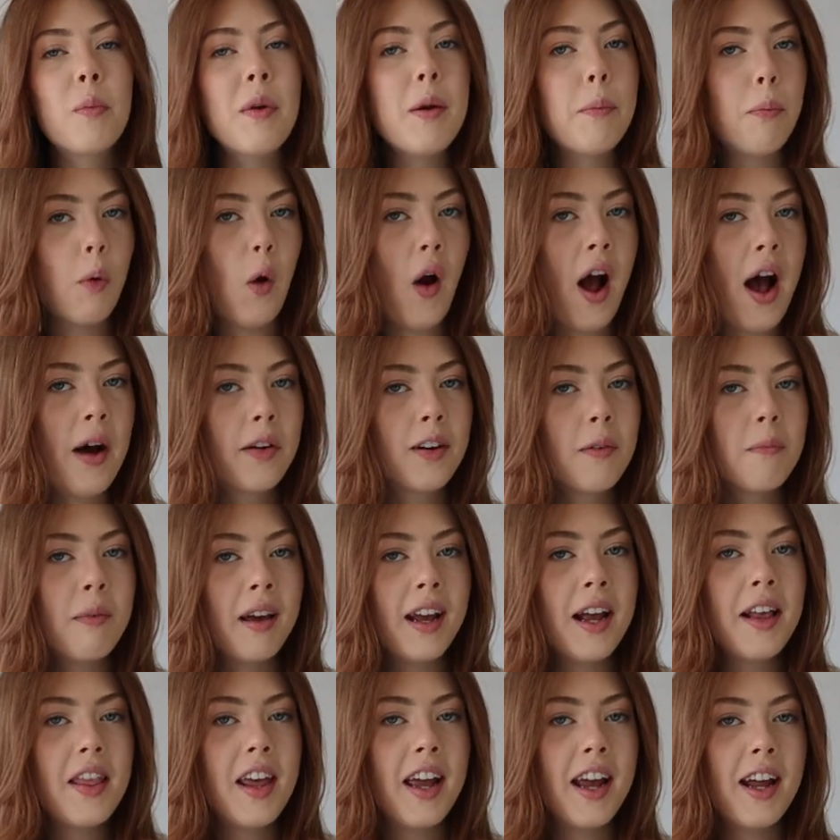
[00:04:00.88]
will be proud of
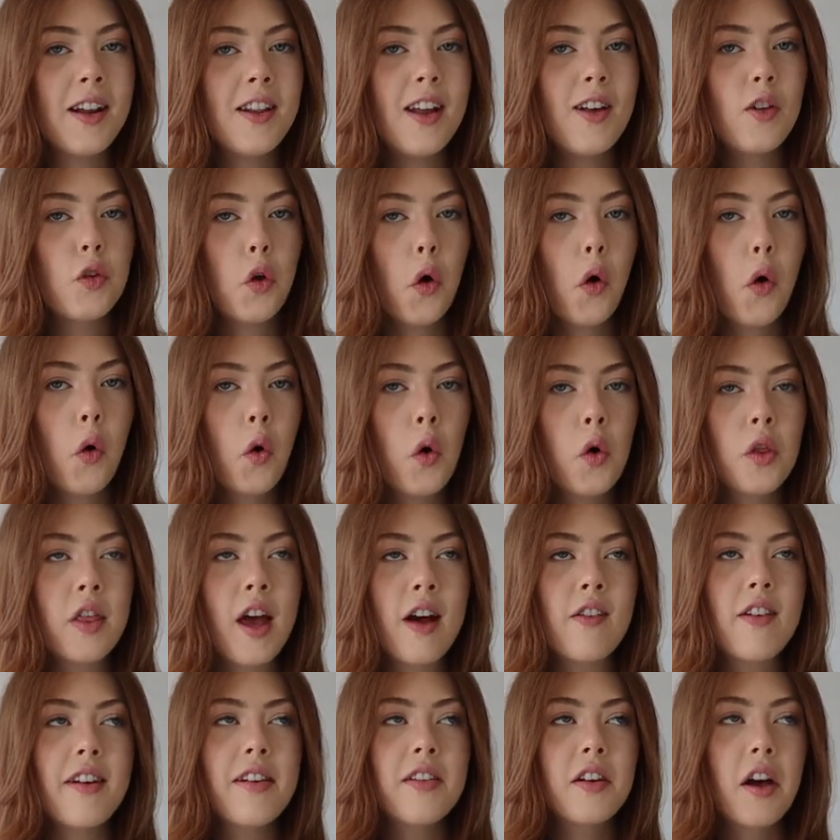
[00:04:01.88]
me that in this haul
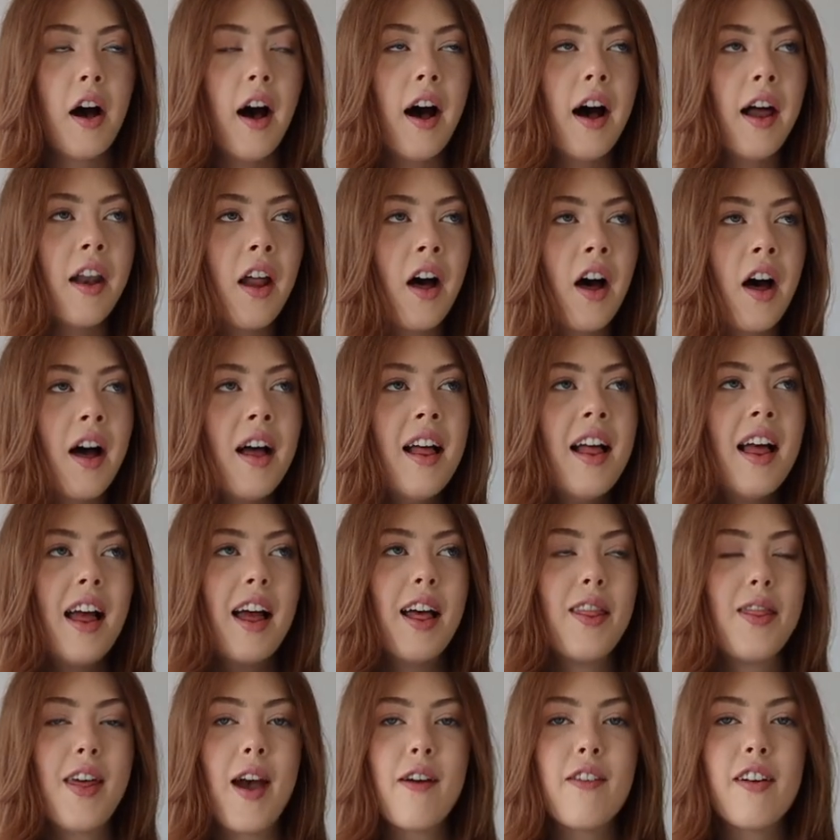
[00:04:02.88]
there is colour,
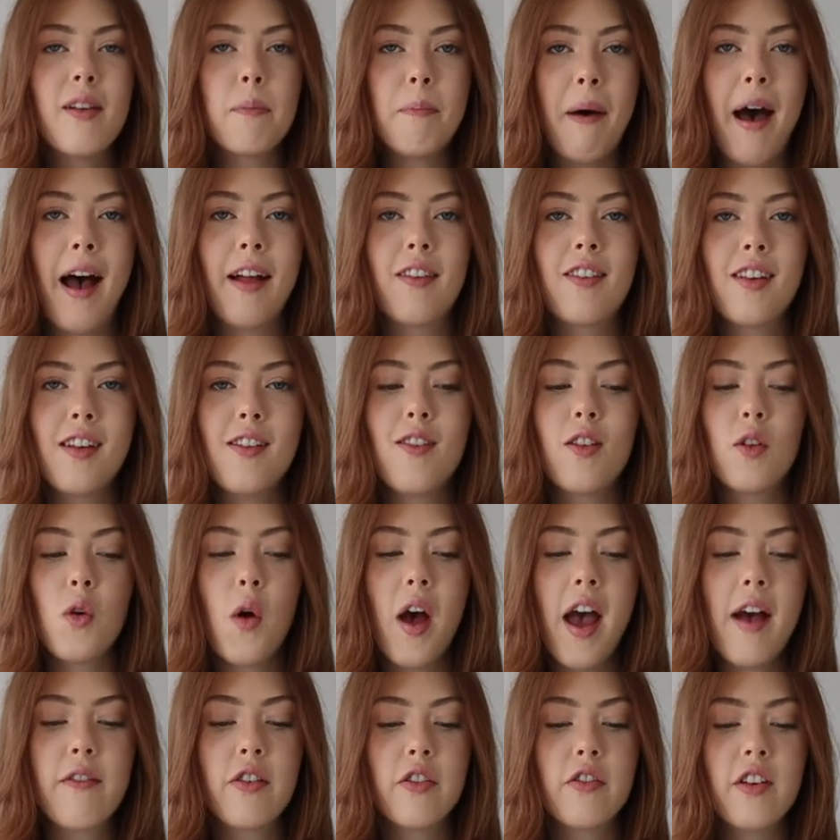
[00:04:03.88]
there is patterns,
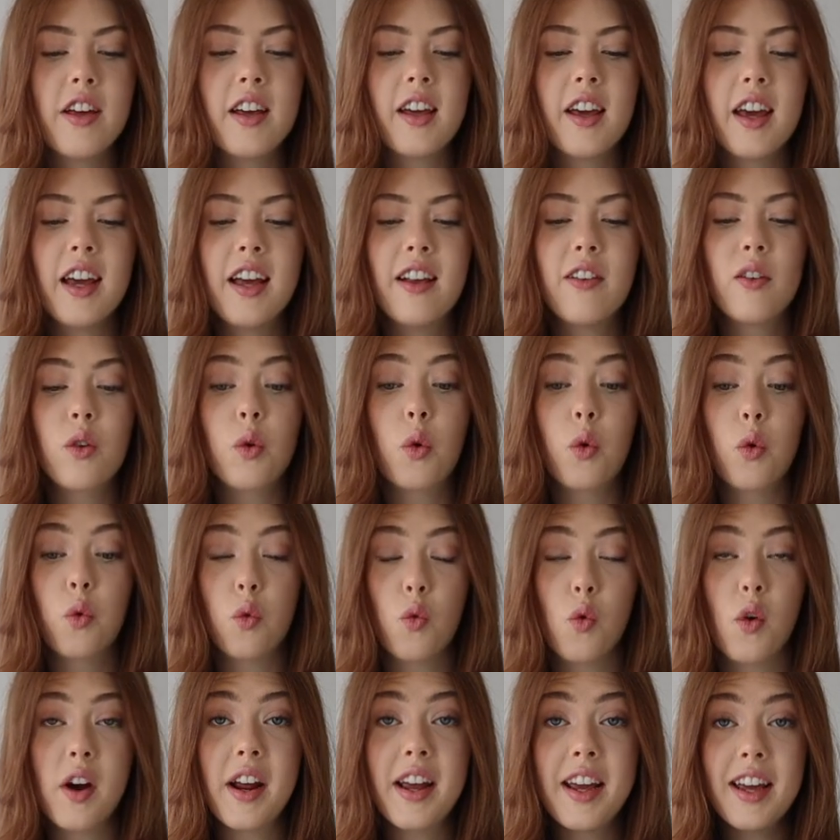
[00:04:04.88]
not everything is
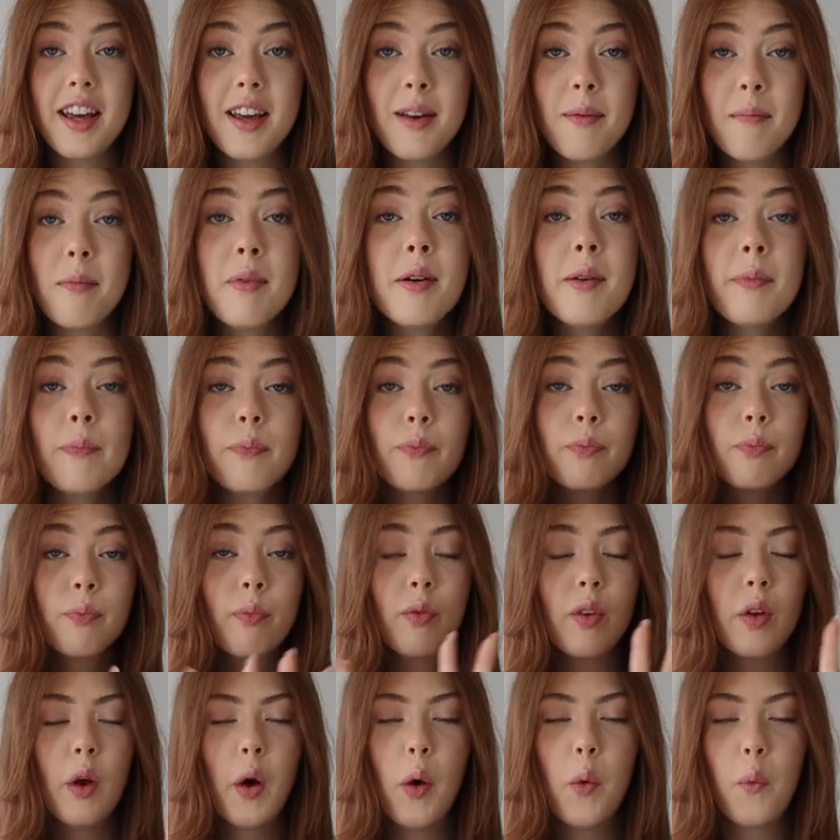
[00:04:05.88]
cream.
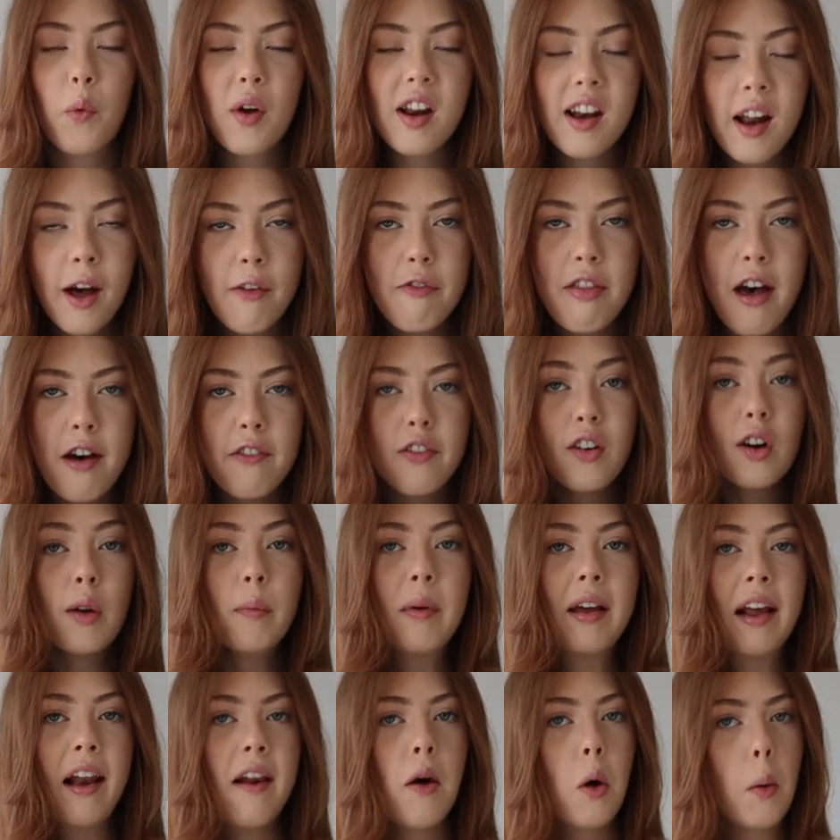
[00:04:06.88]
We love that for
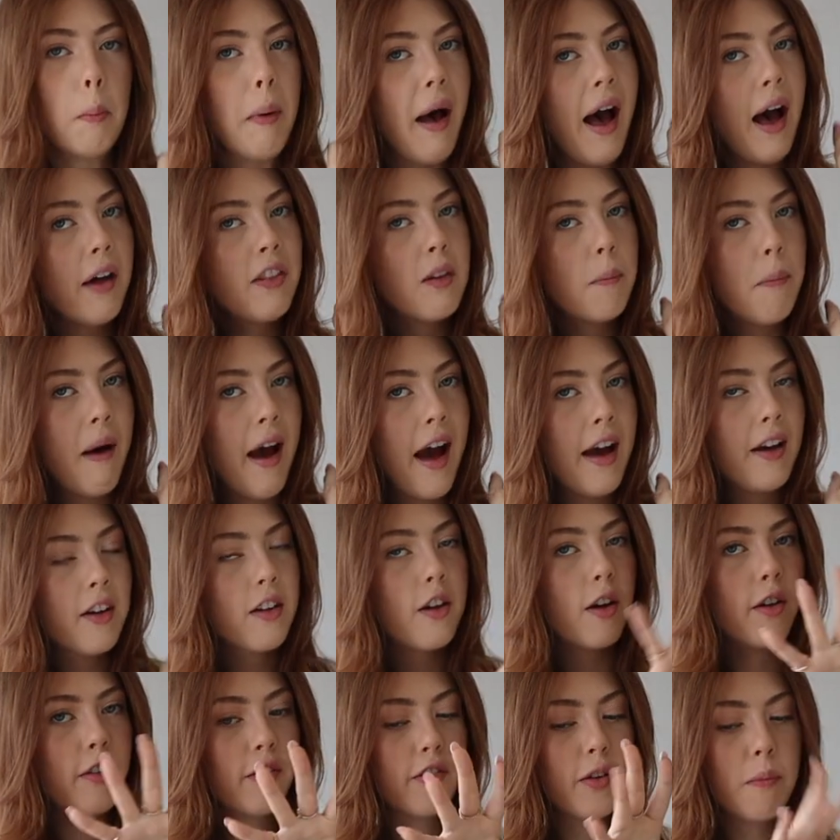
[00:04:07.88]
me, a little pat on the
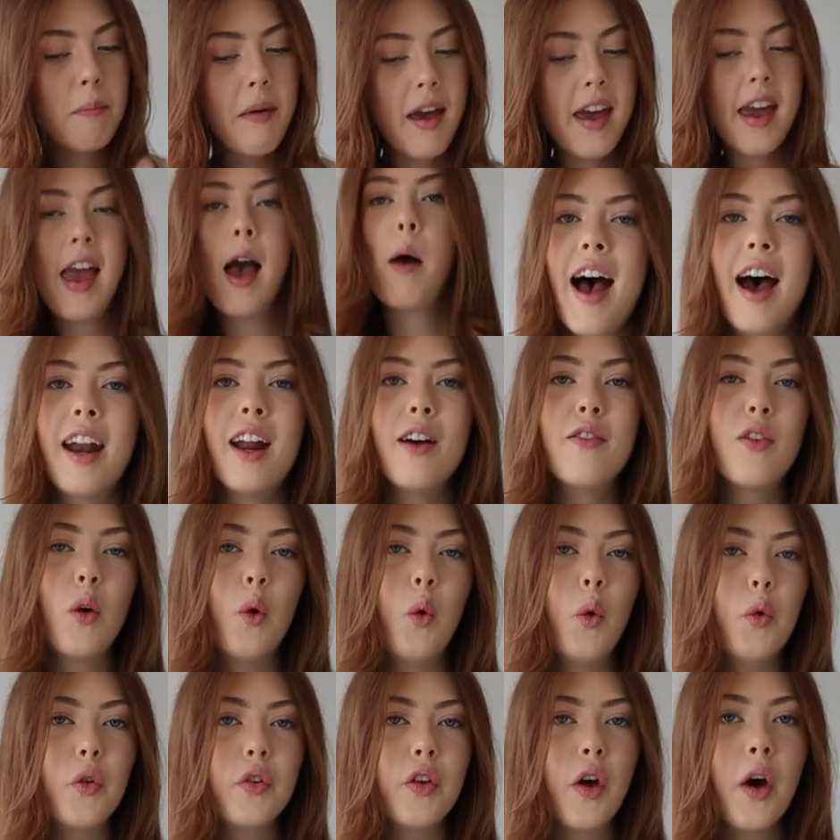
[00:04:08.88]
back for me. And I've
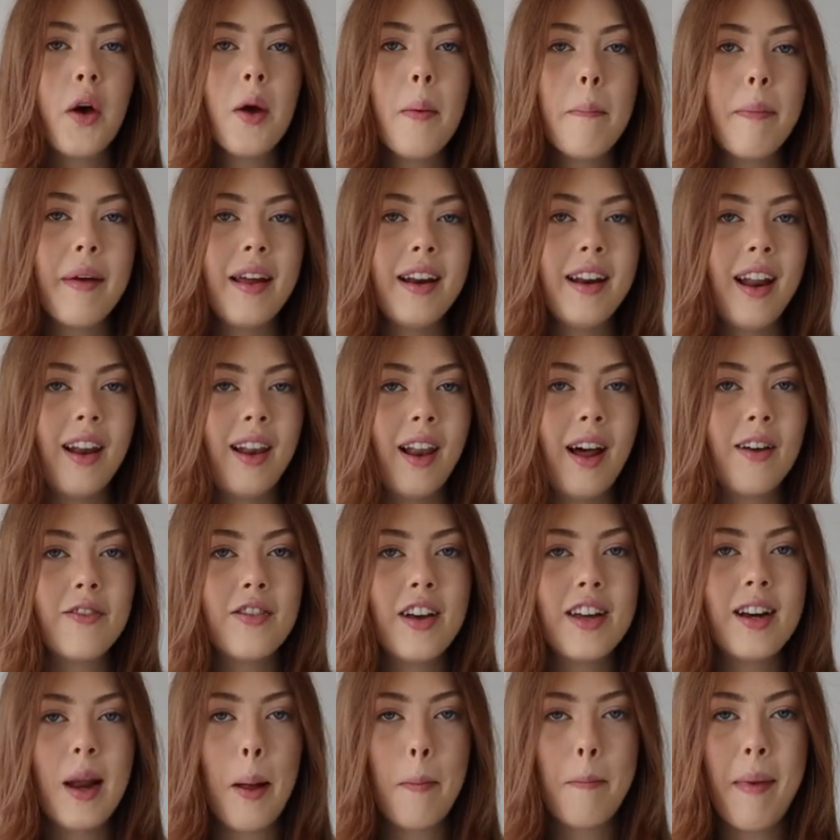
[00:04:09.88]
also been
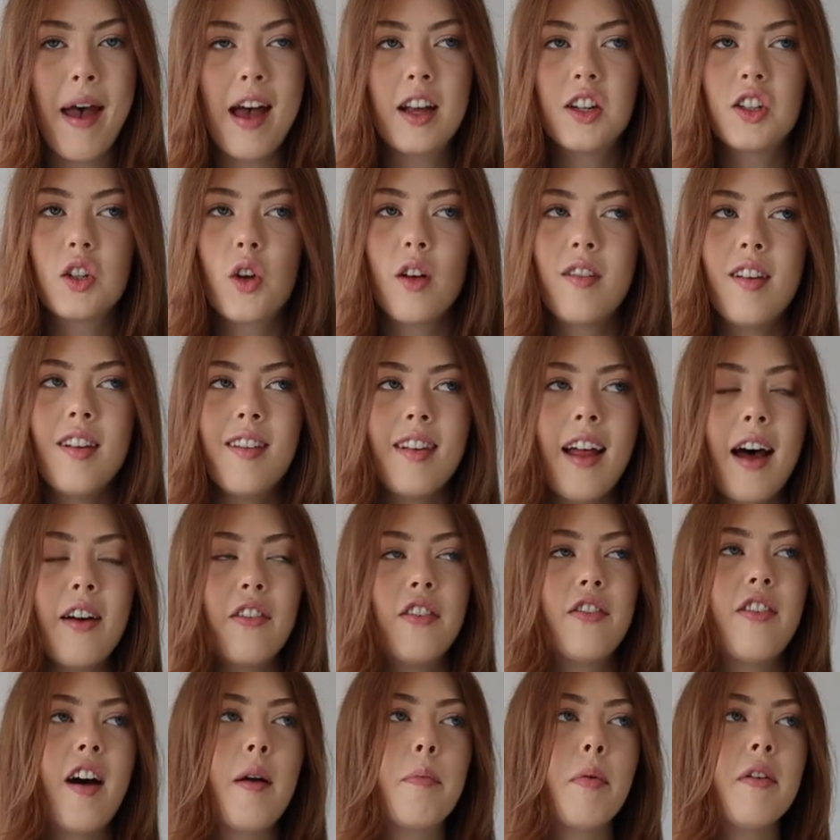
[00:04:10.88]
loving mesh because it's
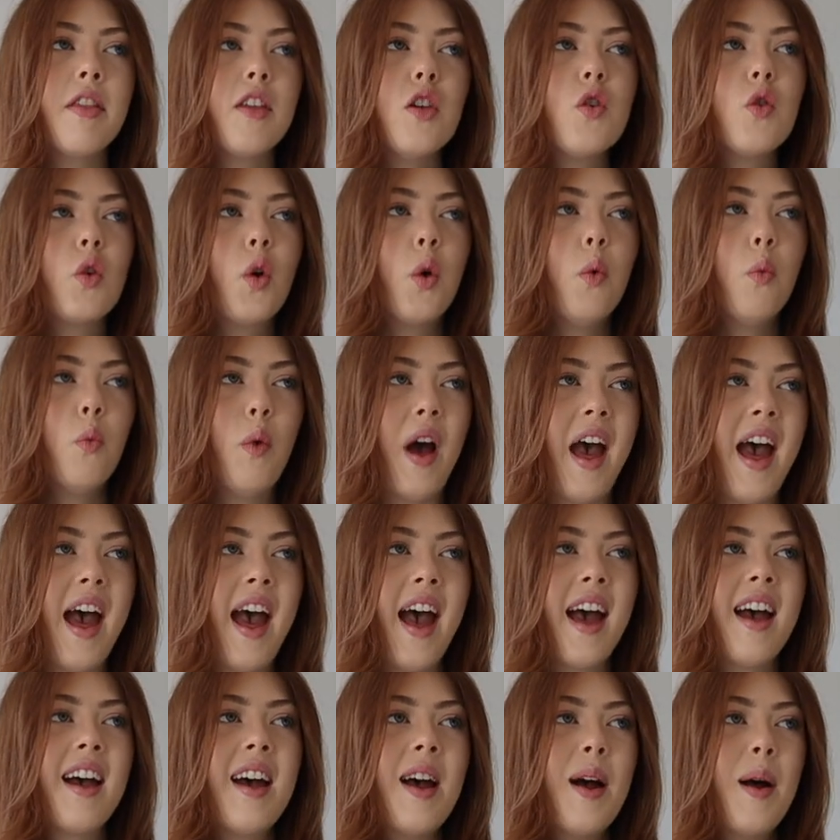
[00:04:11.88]
that fabric that you can
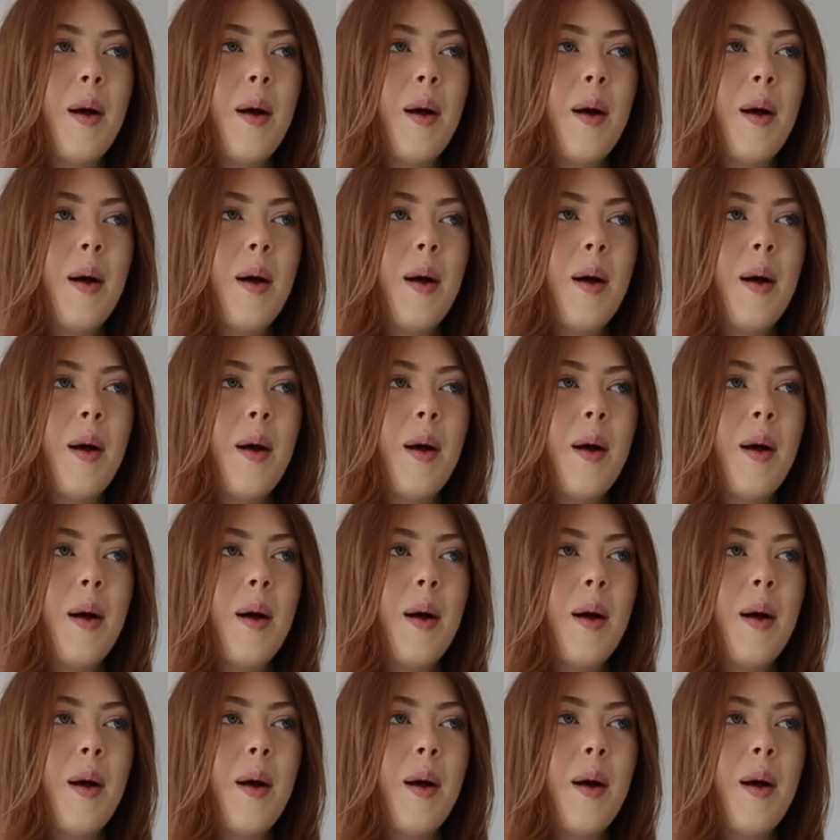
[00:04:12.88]
wear